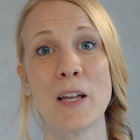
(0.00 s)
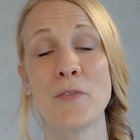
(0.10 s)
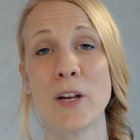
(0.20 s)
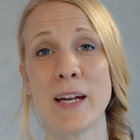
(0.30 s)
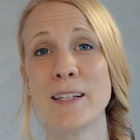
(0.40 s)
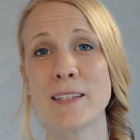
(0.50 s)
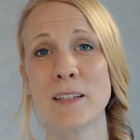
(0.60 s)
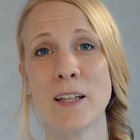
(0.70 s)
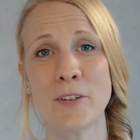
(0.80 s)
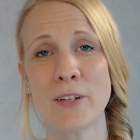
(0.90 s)
If your head is
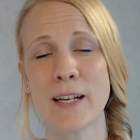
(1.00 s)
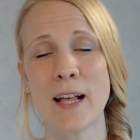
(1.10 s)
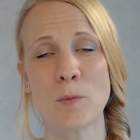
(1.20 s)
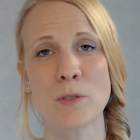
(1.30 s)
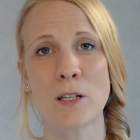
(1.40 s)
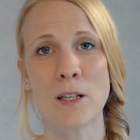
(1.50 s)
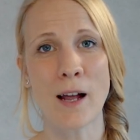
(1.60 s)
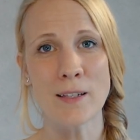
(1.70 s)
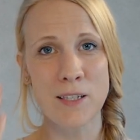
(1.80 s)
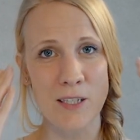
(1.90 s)
cluttered, it helps a
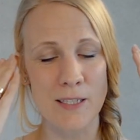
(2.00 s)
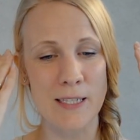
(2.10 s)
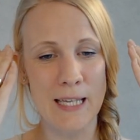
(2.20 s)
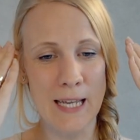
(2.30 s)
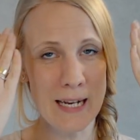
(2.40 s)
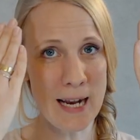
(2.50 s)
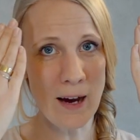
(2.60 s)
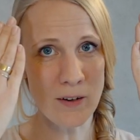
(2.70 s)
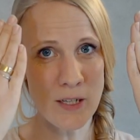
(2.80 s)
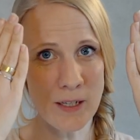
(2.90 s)
lot to just get it
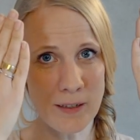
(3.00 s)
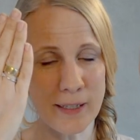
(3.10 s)
out of here